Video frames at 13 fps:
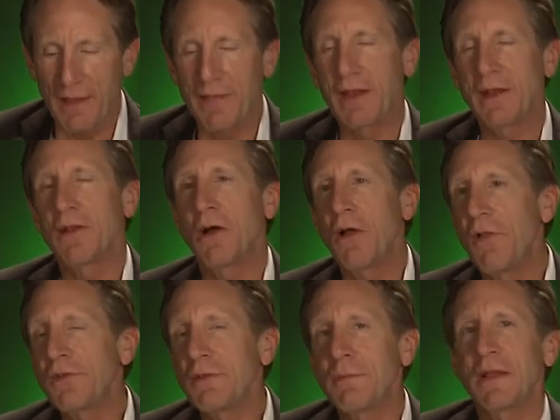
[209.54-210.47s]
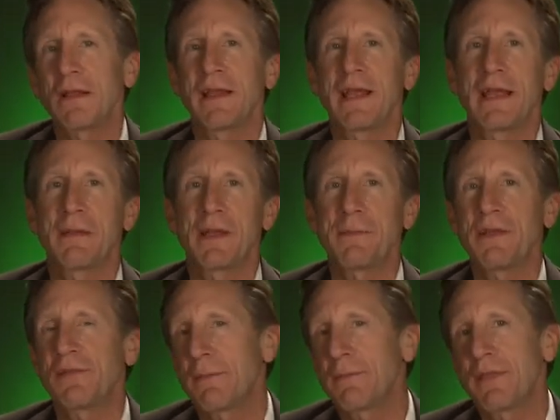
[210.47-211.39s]
And then ultimately, and
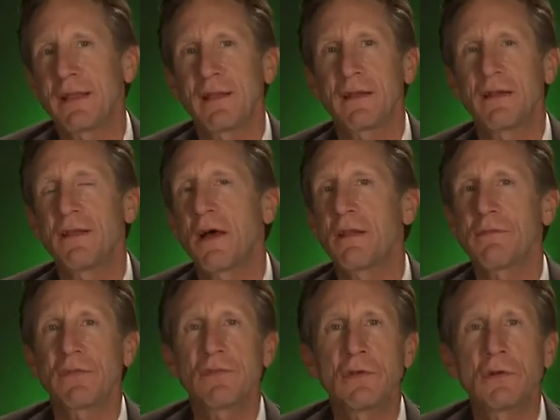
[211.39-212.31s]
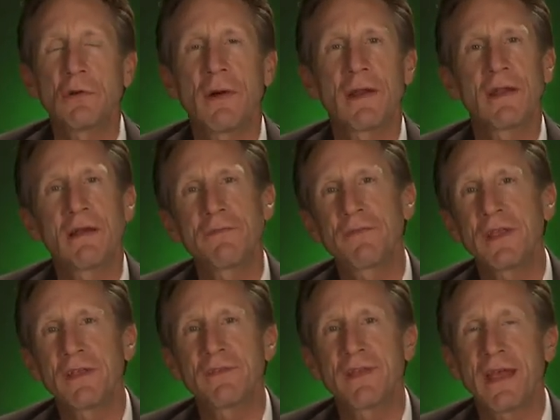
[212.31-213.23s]
maybe something that none of us do quite enough
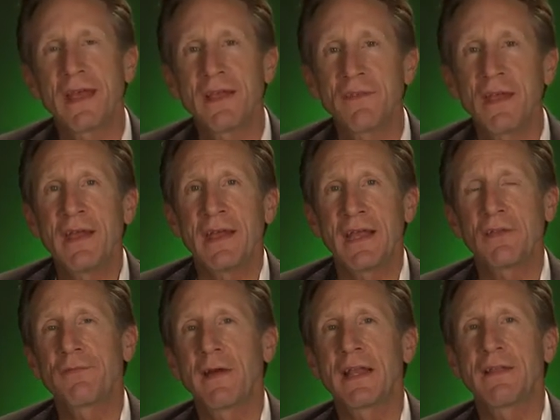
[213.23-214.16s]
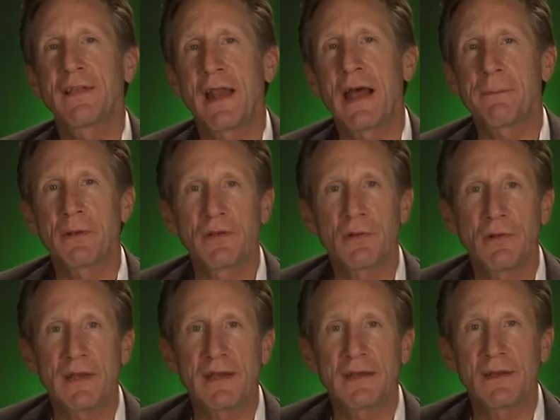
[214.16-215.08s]
these days, is finding that
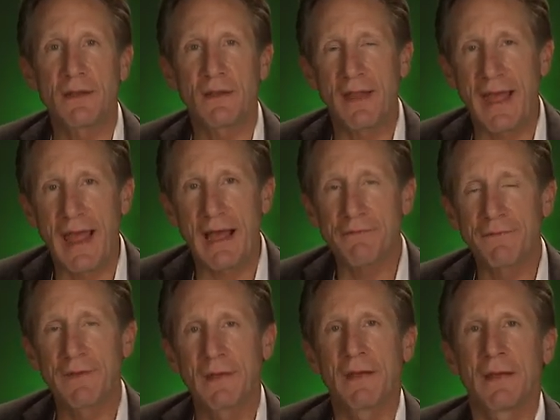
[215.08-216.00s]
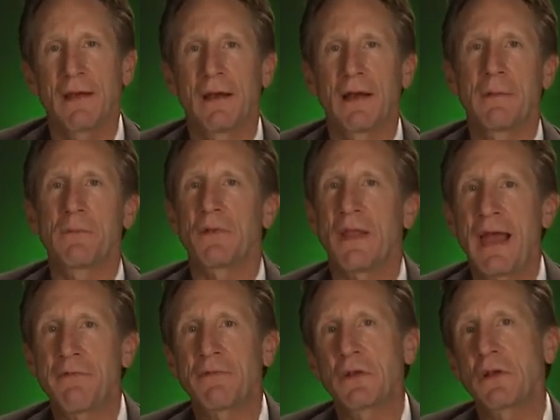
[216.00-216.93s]
opportunity to laugh. Um,
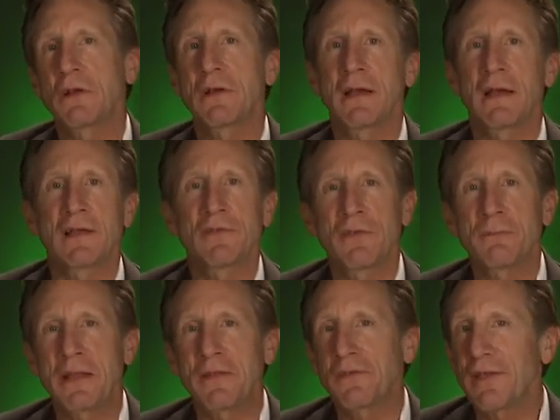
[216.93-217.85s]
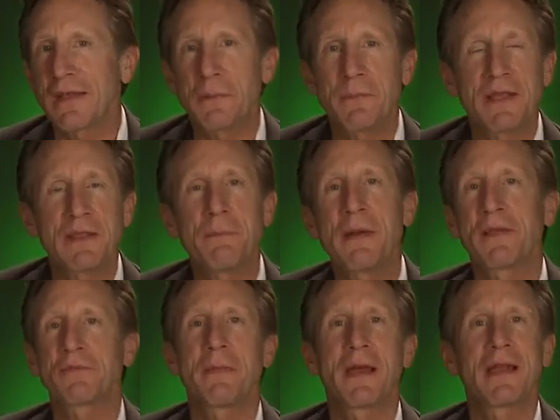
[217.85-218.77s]
laughter uh, has been said to be the
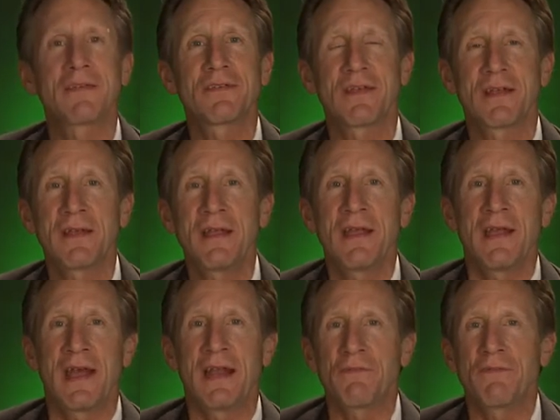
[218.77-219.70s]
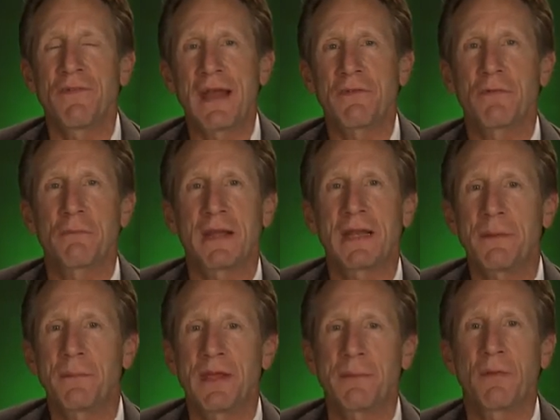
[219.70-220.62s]
best medicine, and in fact, for
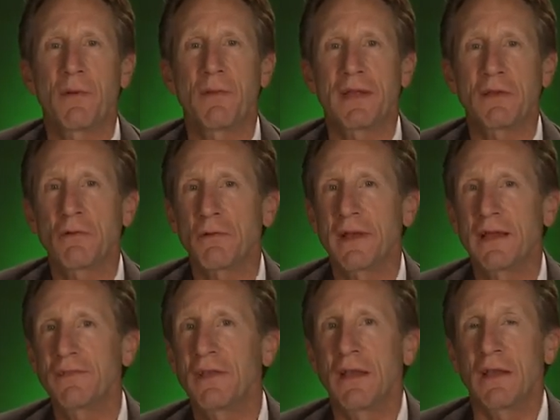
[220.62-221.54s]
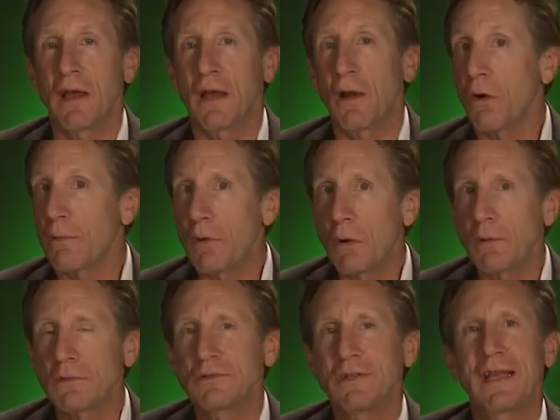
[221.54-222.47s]
many people, it creates uh,
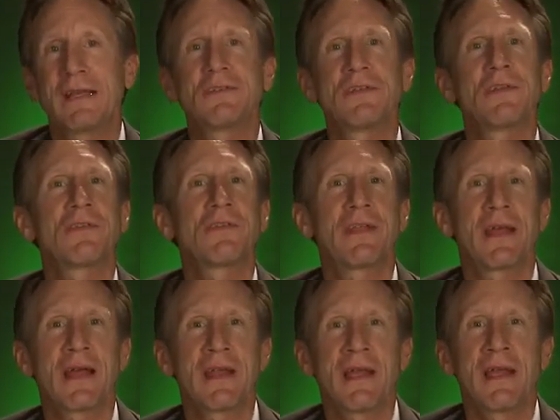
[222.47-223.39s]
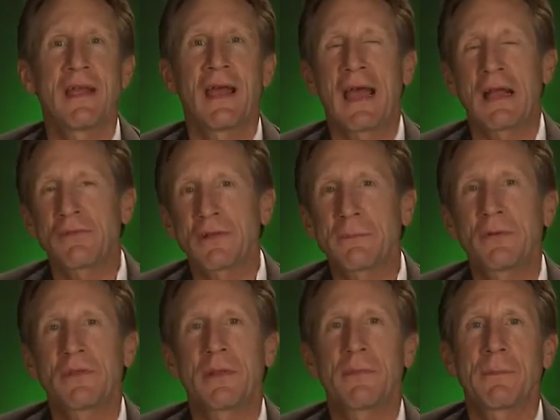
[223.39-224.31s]
hormonal changes that actually
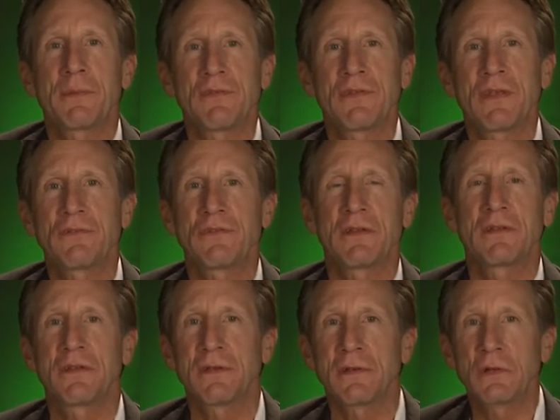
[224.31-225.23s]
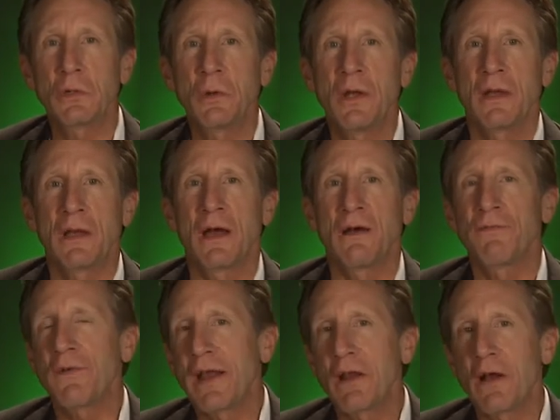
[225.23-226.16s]
put them in a position to uh,
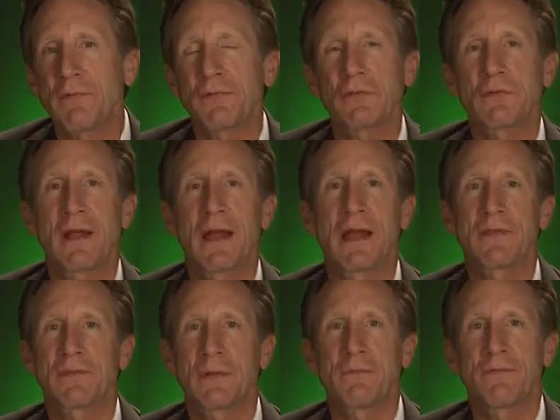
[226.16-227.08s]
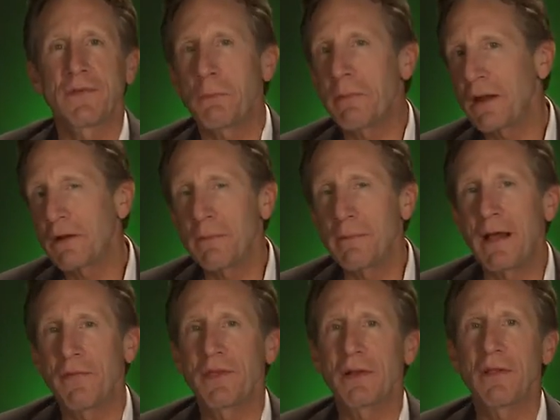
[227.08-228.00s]
fight off stress, um, feel better
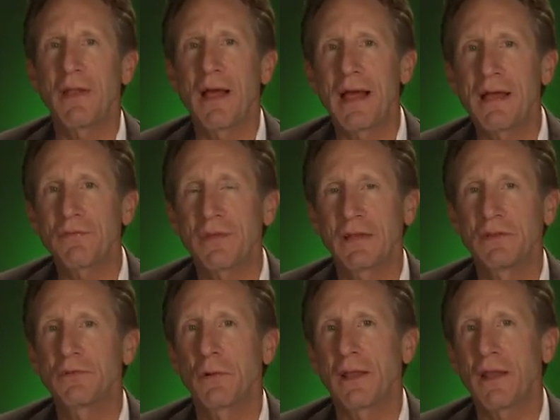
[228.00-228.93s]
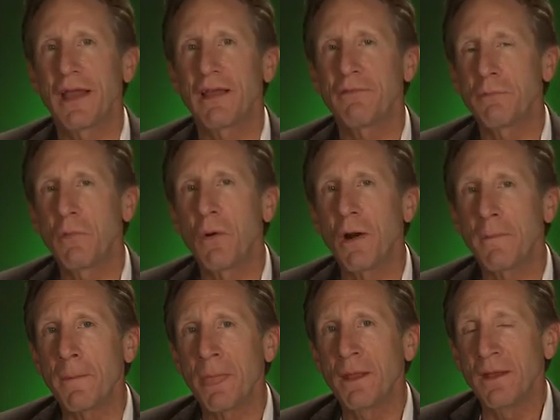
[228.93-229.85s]
about their lives, and enjoy life
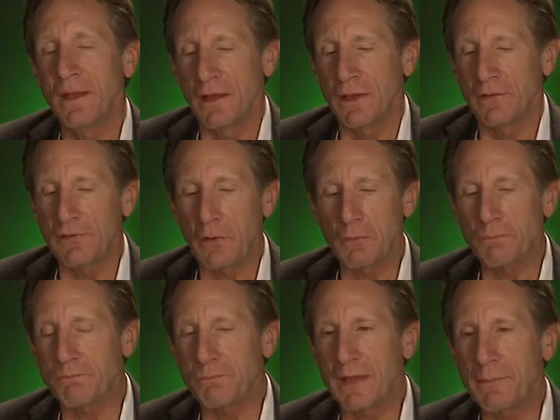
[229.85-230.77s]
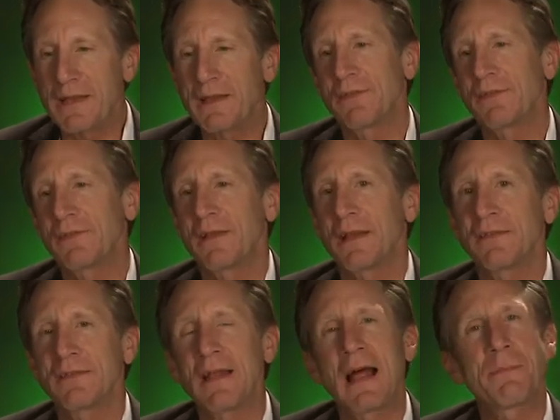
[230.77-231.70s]
more. So let me just uh,
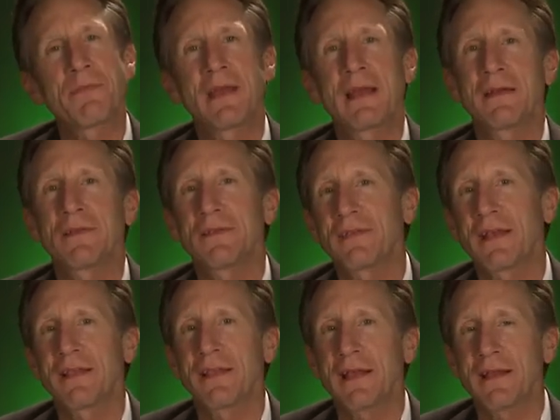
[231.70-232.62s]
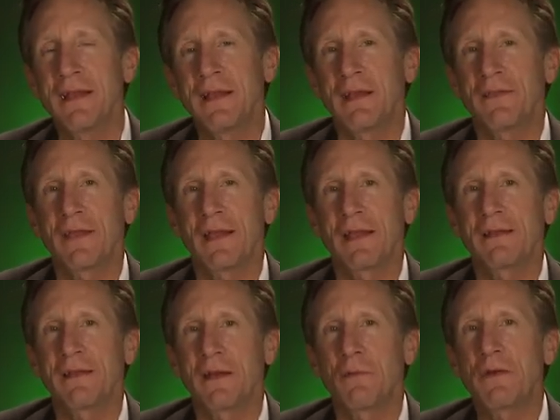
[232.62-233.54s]
stop there and say that,
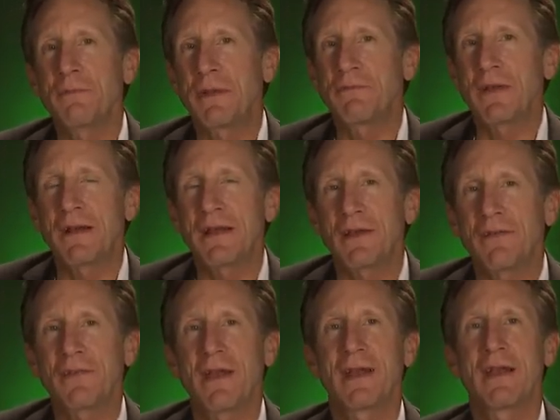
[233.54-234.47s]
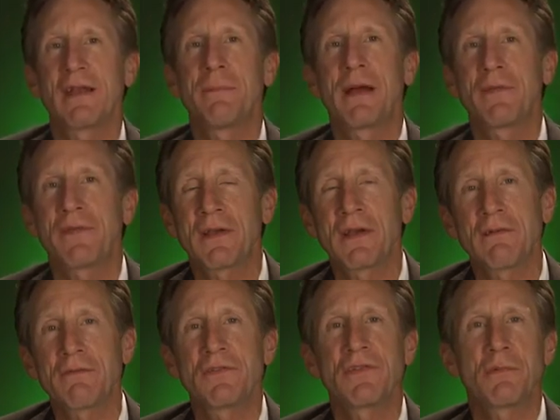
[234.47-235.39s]
that uh, we've been very excited about the
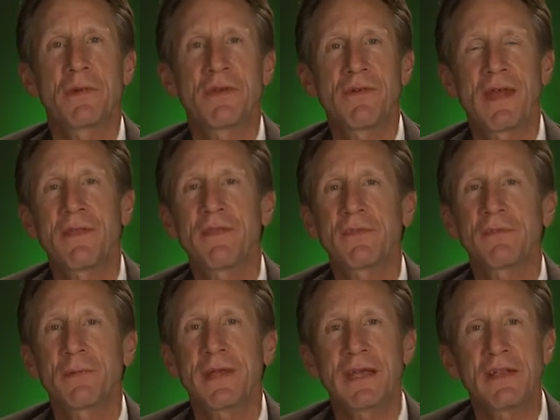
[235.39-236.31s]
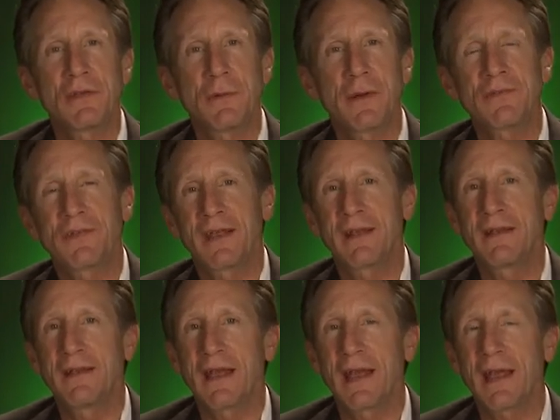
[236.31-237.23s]
coverage that we've had this week in U S A
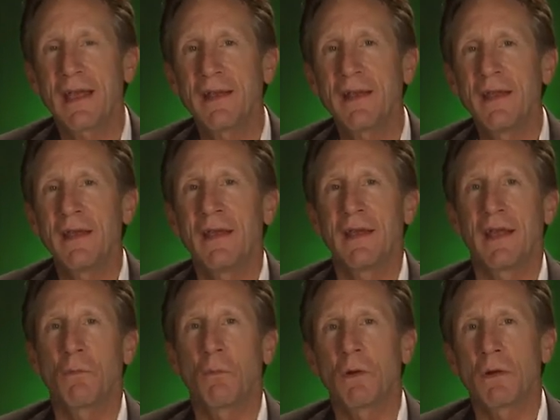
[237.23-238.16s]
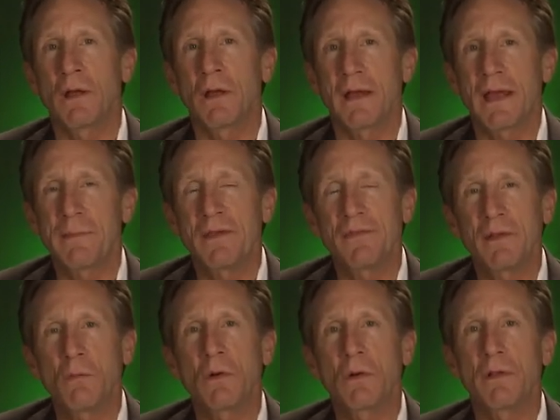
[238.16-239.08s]
Today and, and uh, A B
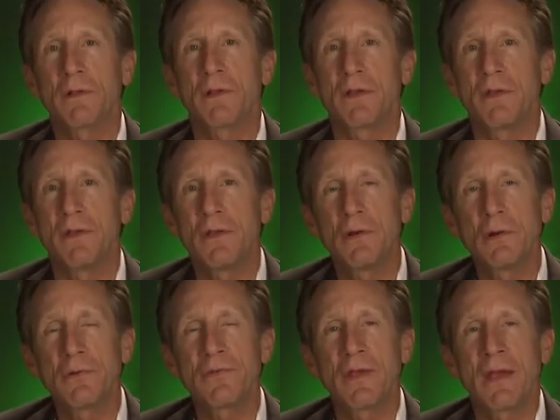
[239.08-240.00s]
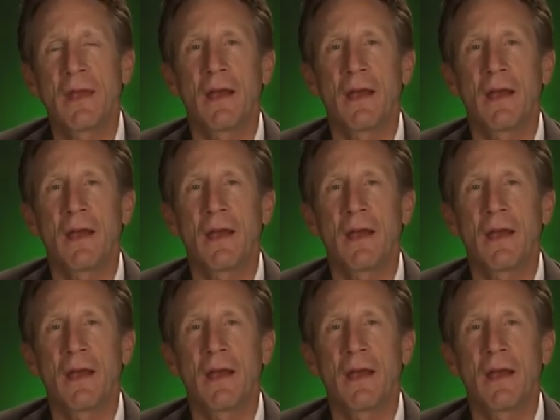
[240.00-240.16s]
C World uh, News.